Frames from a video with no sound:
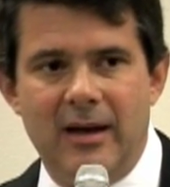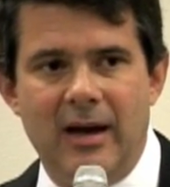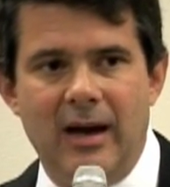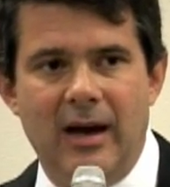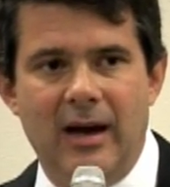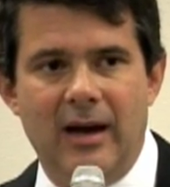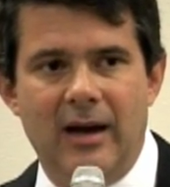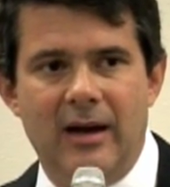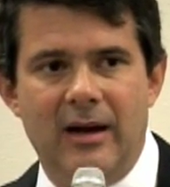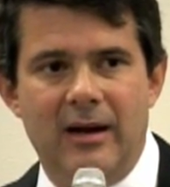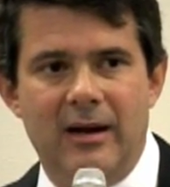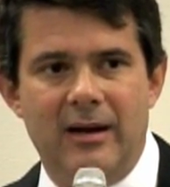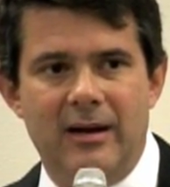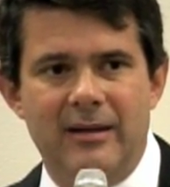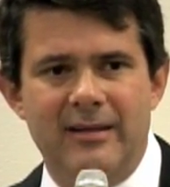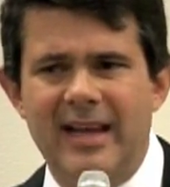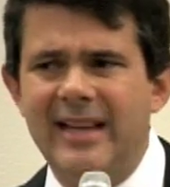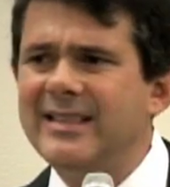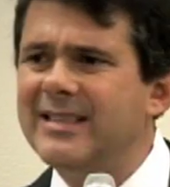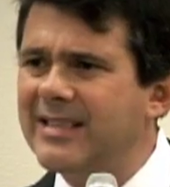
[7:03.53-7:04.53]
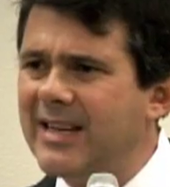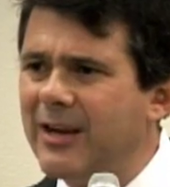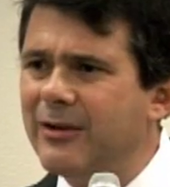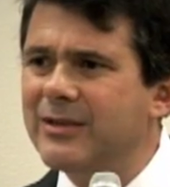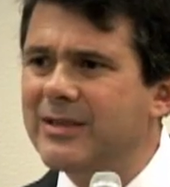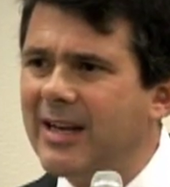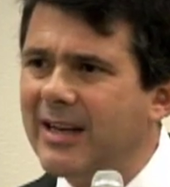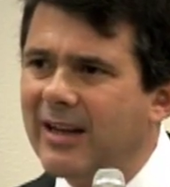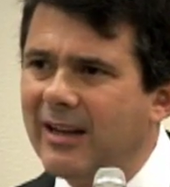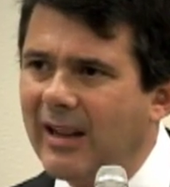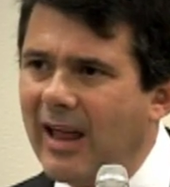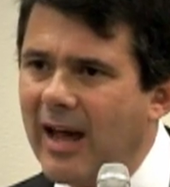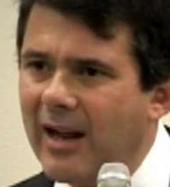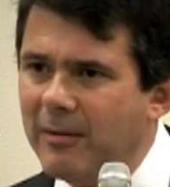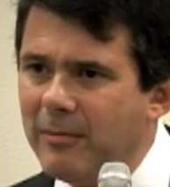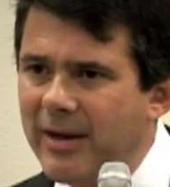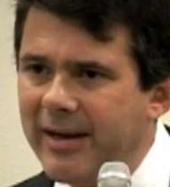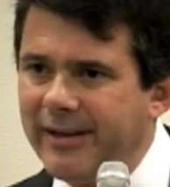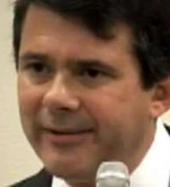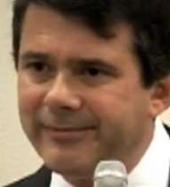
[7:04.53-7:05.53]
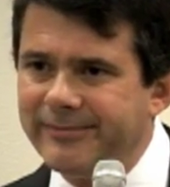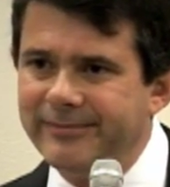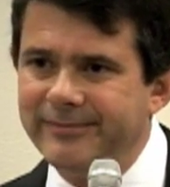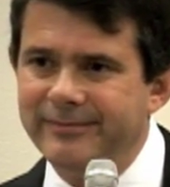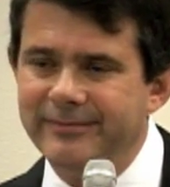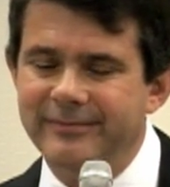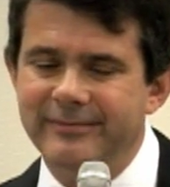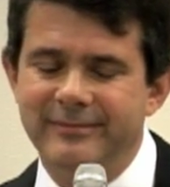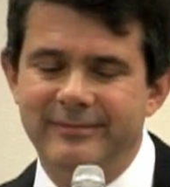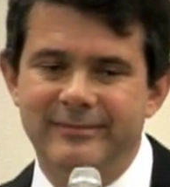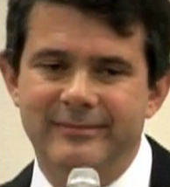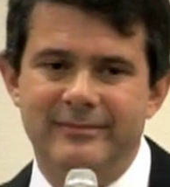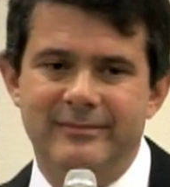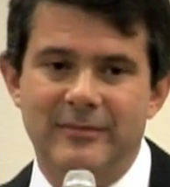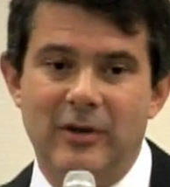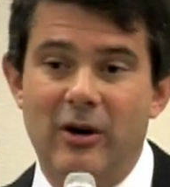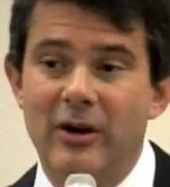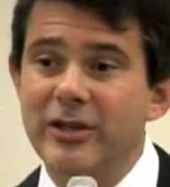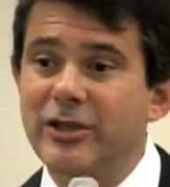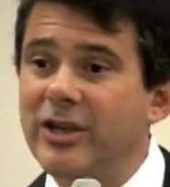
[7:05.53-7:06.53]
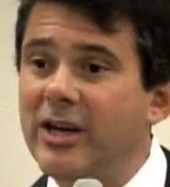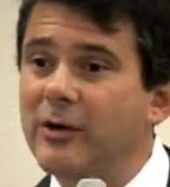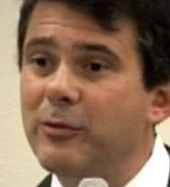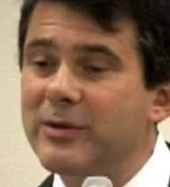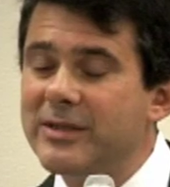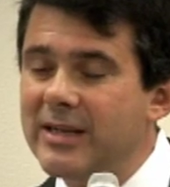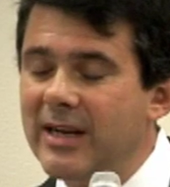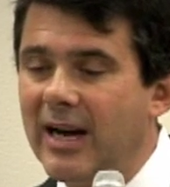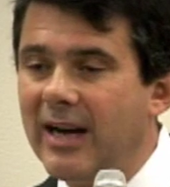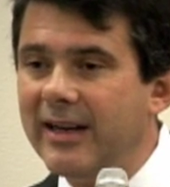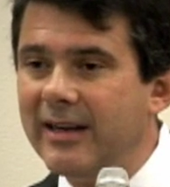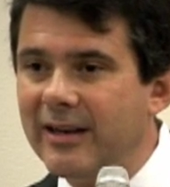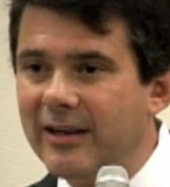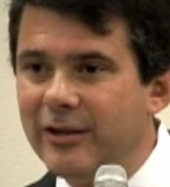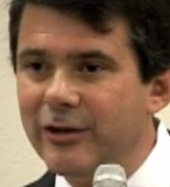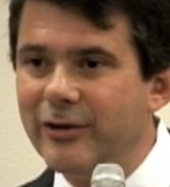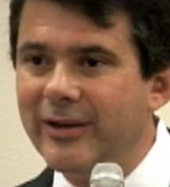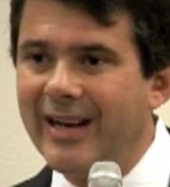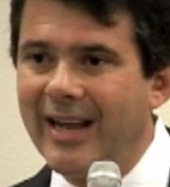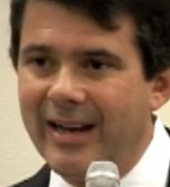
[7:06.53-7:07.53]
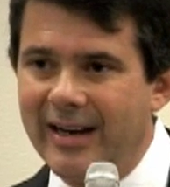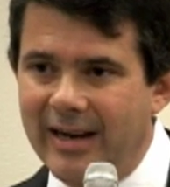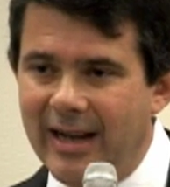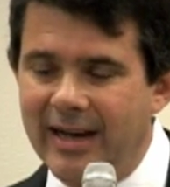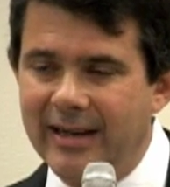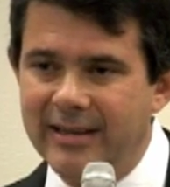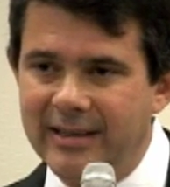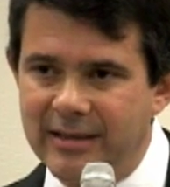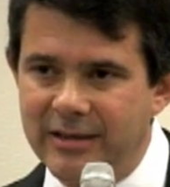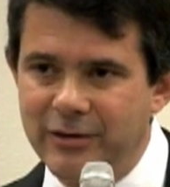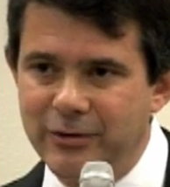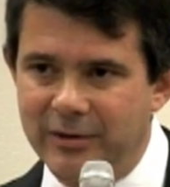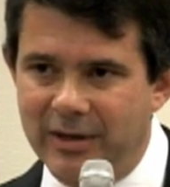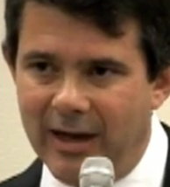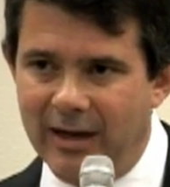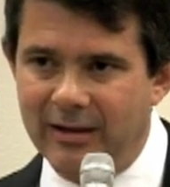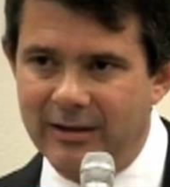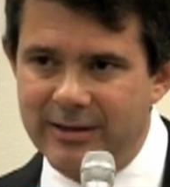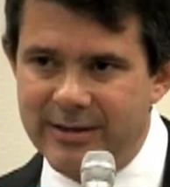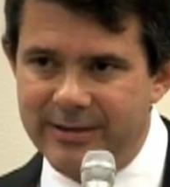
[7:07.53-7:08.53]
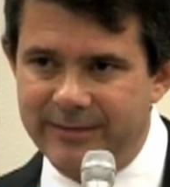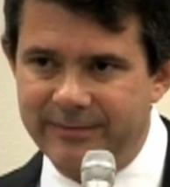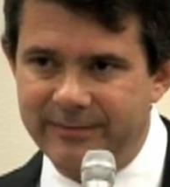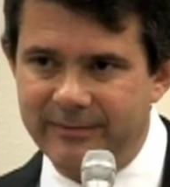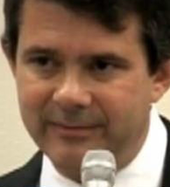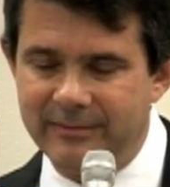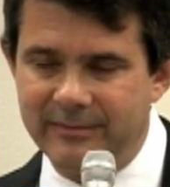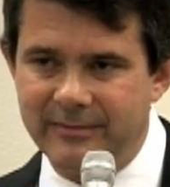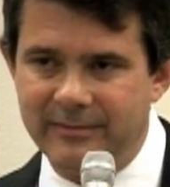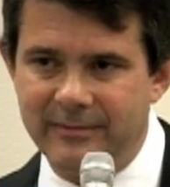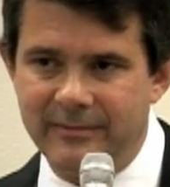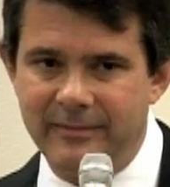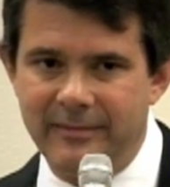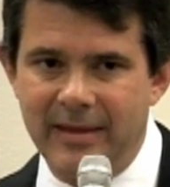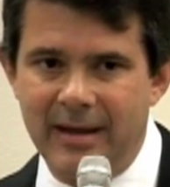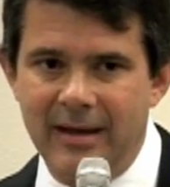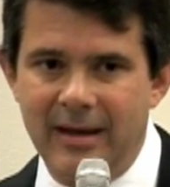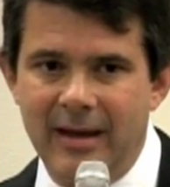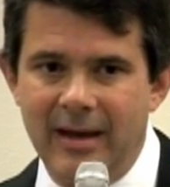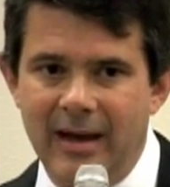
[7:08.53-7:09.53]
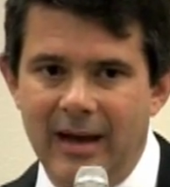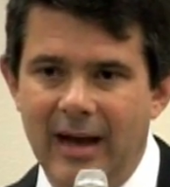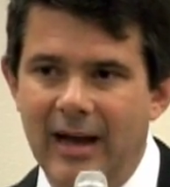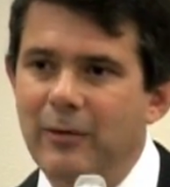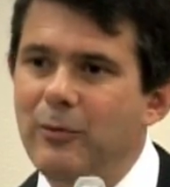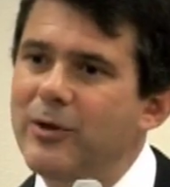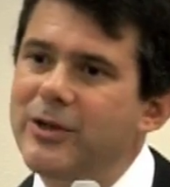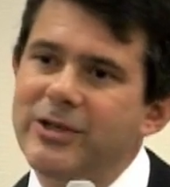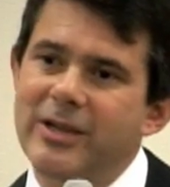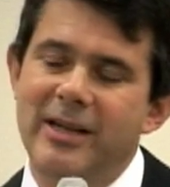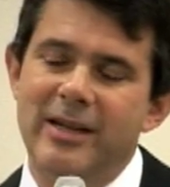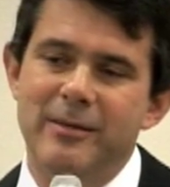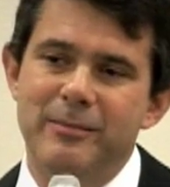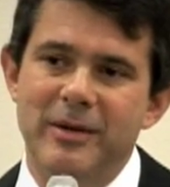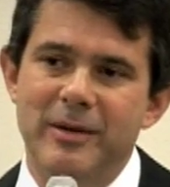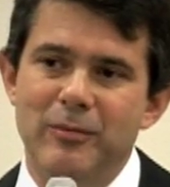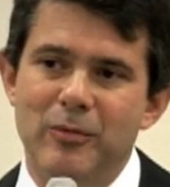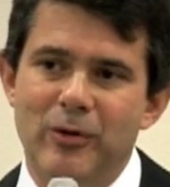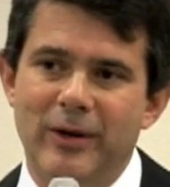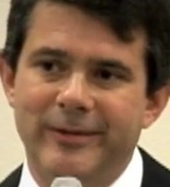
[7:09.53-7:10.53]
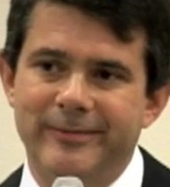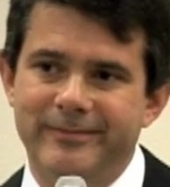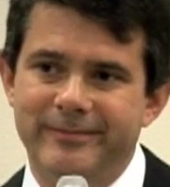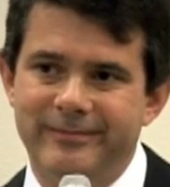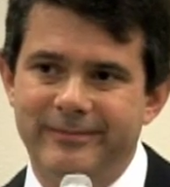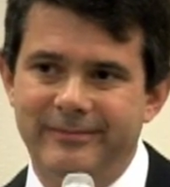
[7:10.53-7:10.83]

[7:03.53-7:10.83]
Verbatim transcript: Uh, that sounds like a lot of money. Our share was $992. I wish it had been more.